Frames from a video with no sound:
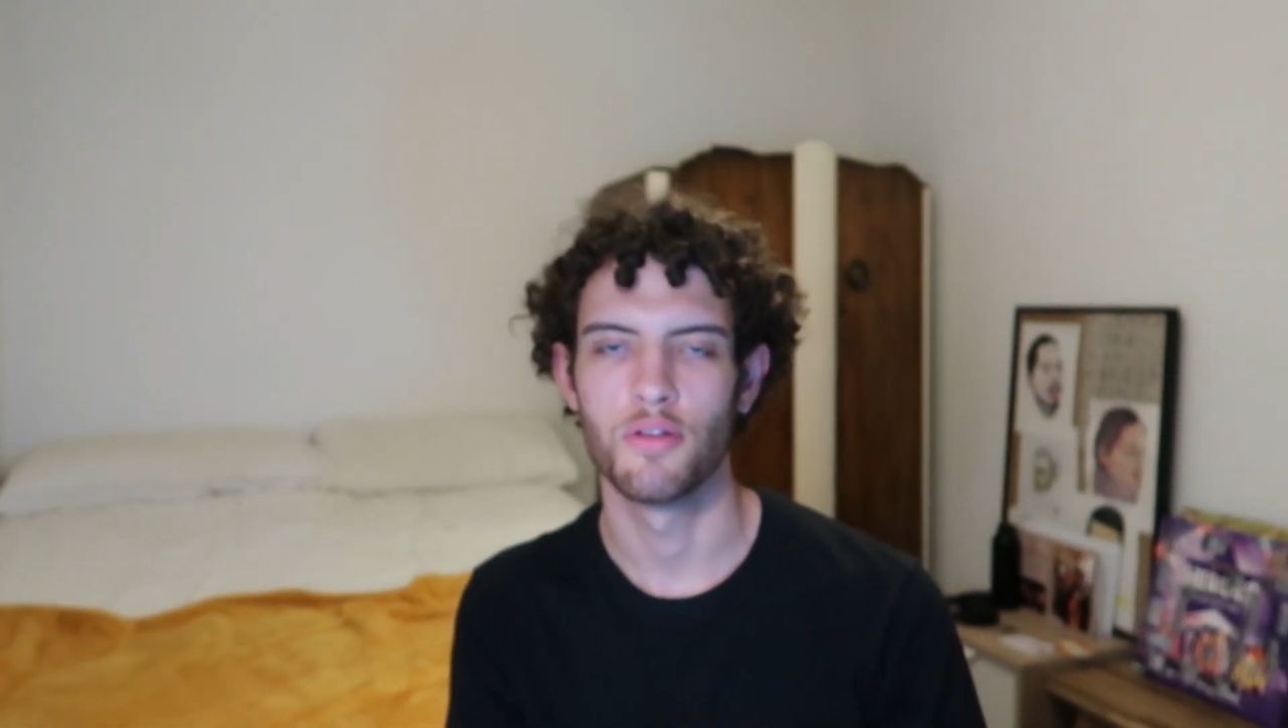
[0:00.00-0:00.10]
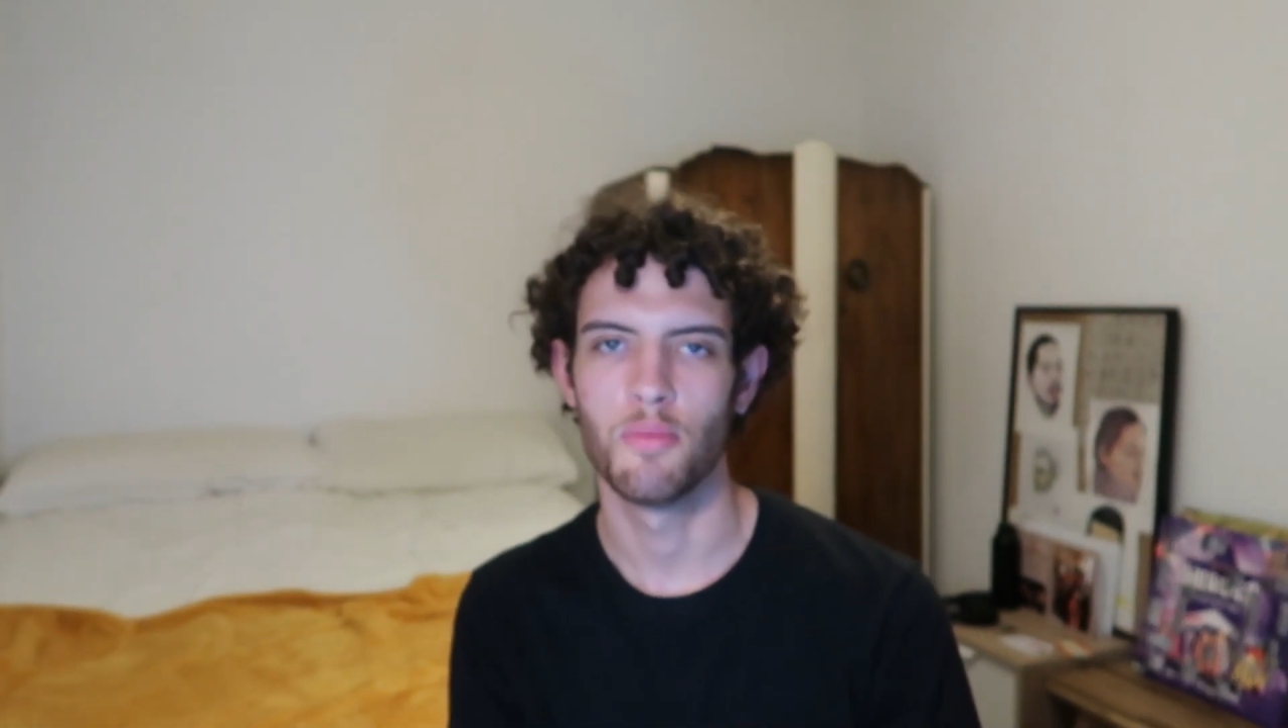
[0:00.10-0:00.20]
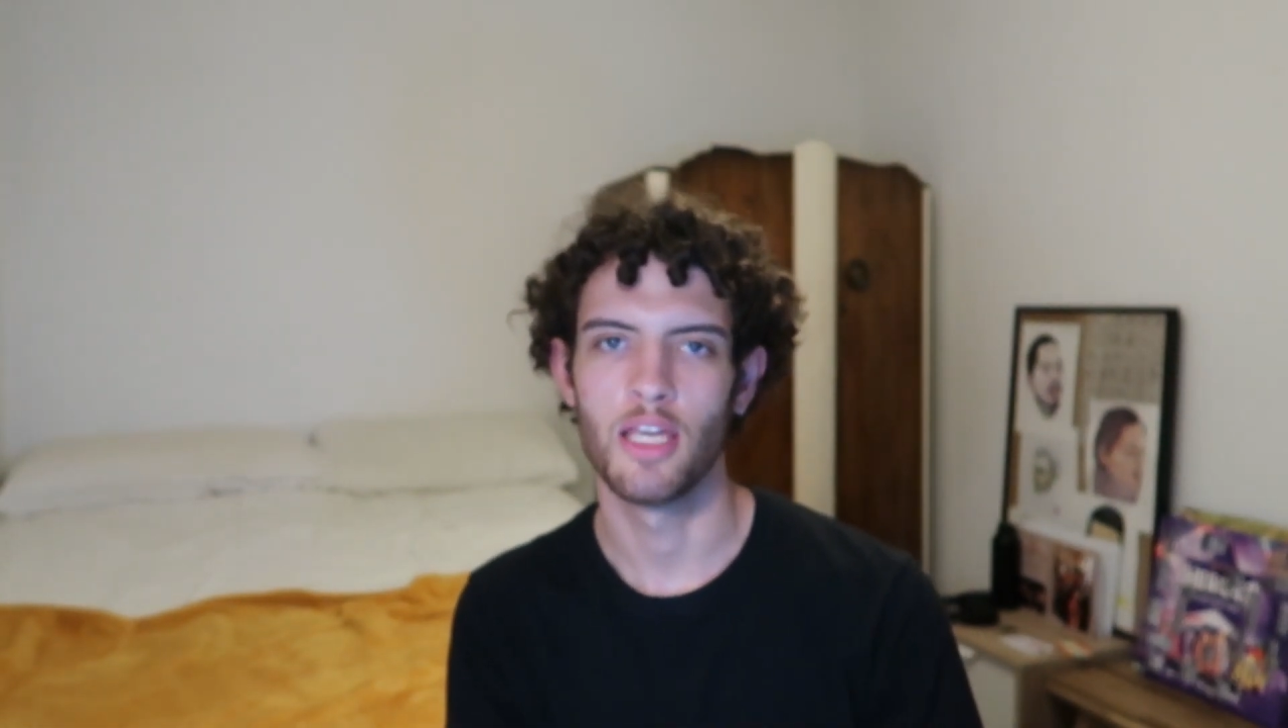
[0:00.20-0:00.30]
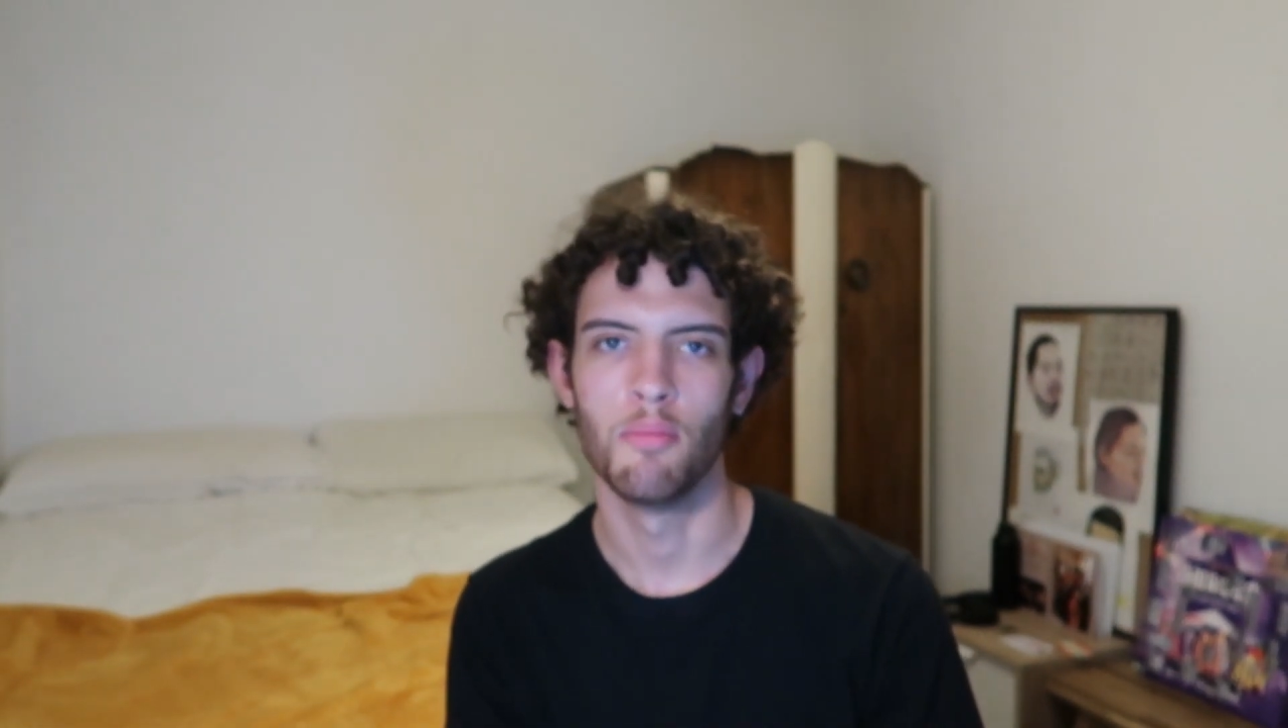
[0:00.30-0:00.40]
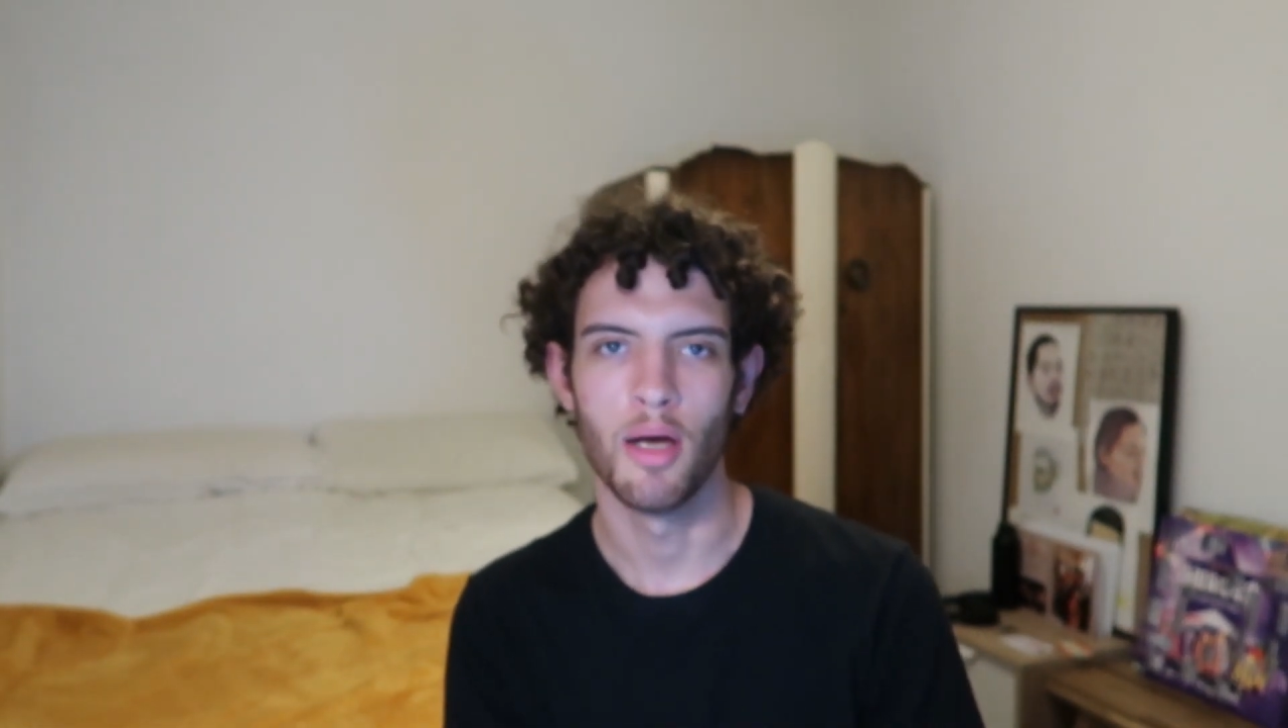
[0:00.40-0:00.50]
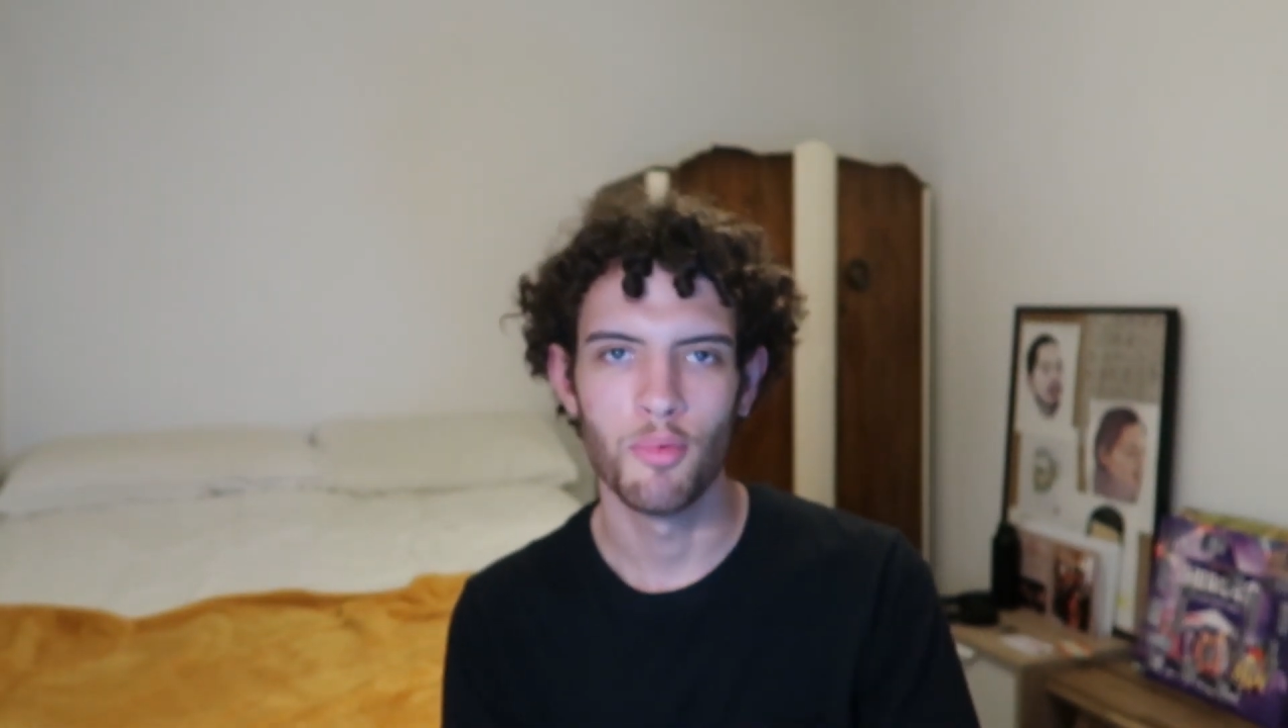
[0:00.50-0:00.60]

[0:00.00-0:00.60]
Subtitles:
was making my